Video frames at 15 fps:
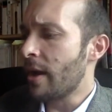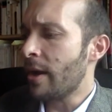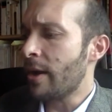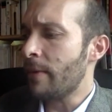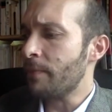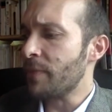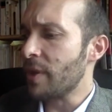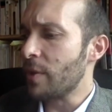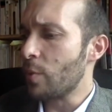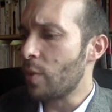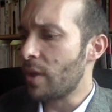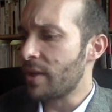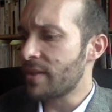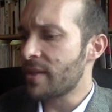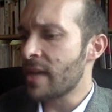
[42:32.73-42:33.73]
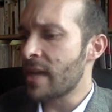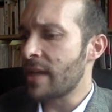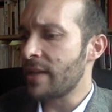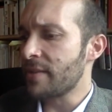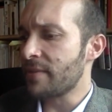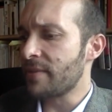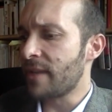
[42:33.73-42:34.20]
um, was that
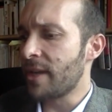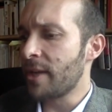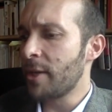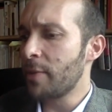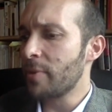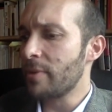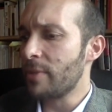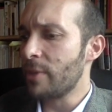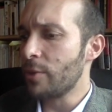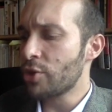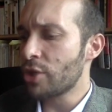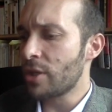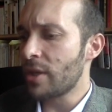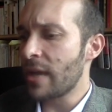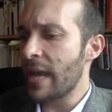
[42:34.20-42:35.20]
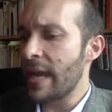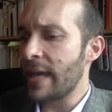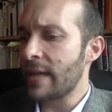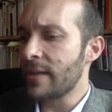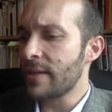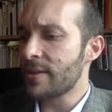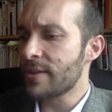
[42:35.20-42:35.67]
it defined promotion
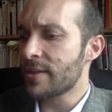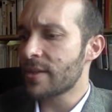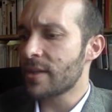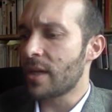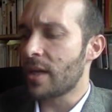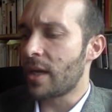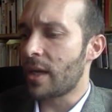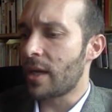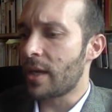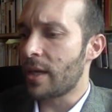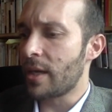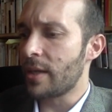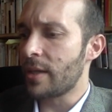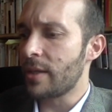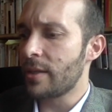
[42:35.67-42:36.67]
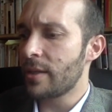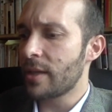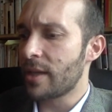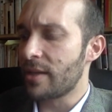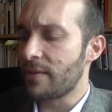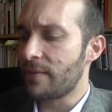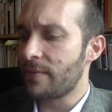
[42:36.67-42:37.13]
as uh,
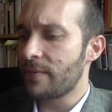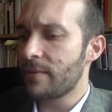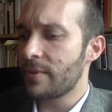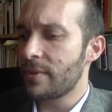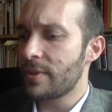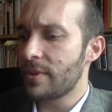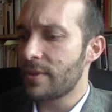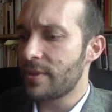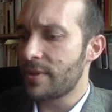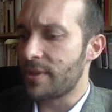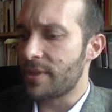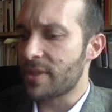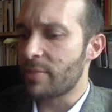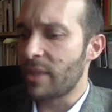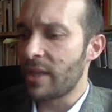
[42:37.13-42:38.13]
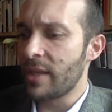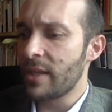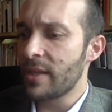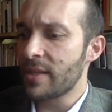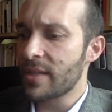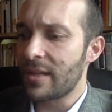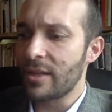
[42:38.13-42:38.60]
kind of
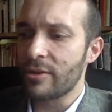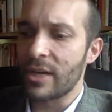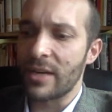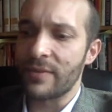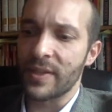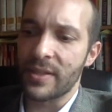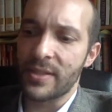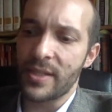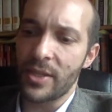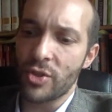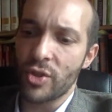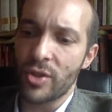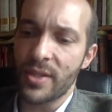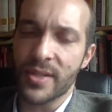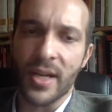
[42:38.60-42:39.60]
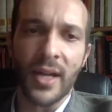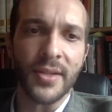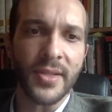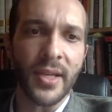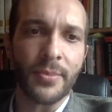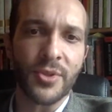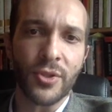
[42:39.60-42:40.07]
displaying, telegraphing, teaching these
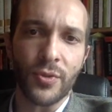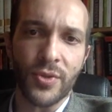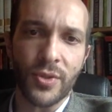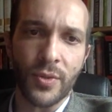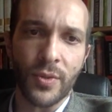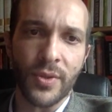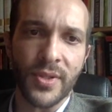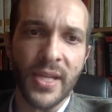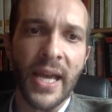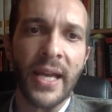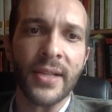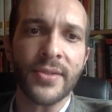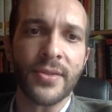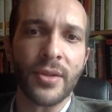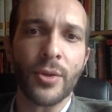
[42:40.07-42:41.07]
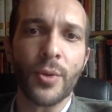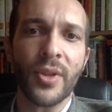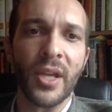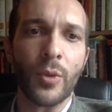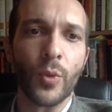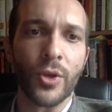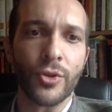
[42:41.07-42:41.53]
concepts to students as though
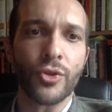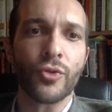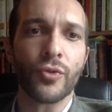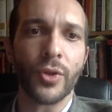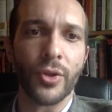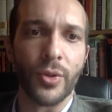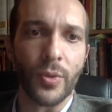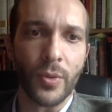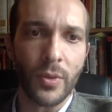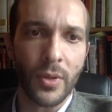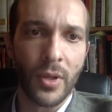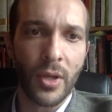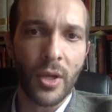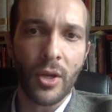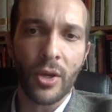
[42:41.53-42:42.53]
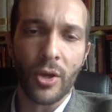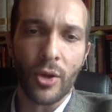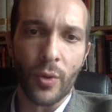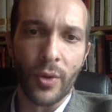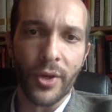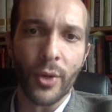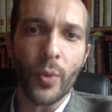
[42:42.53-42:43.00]
they were true,
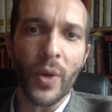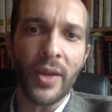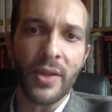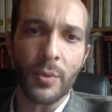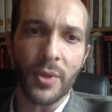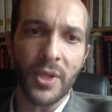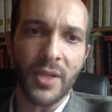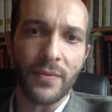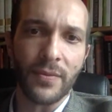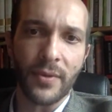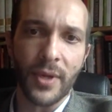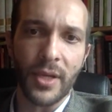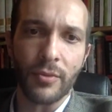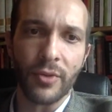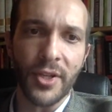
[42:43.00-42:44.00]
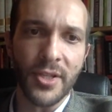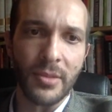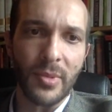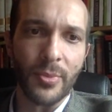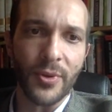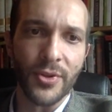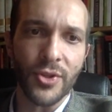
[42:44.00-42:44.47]
or in a way that would give a
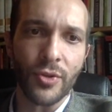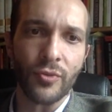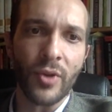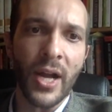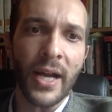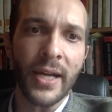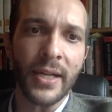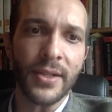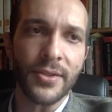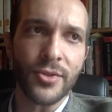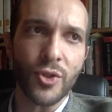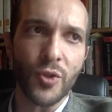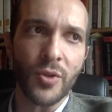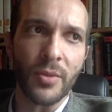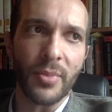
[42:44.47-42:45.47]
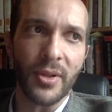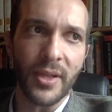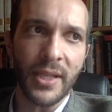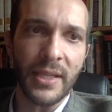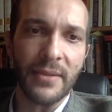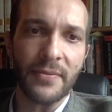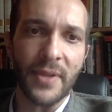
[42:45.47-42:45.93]
reasonable person rise to the
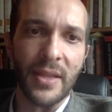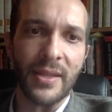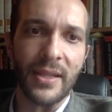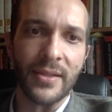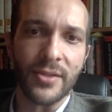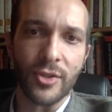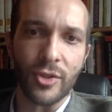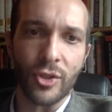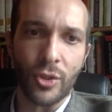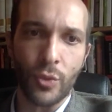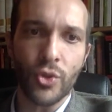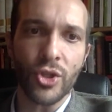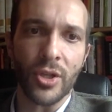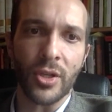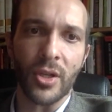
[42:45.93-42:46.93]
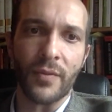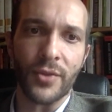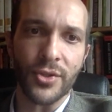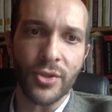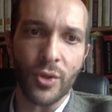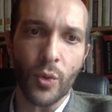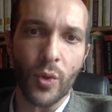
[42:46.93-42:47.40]
belief that the institution of
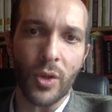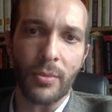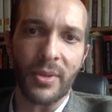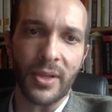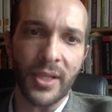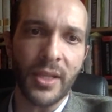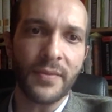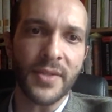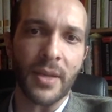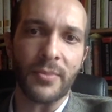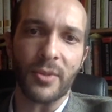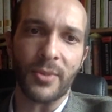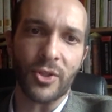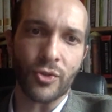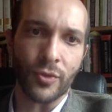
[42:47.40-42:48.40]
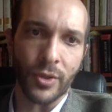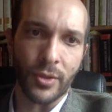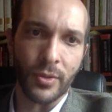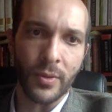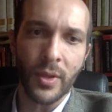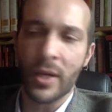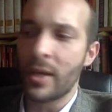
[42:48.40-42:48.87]
the school believes them to be
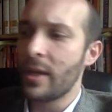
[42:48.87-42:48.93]
true.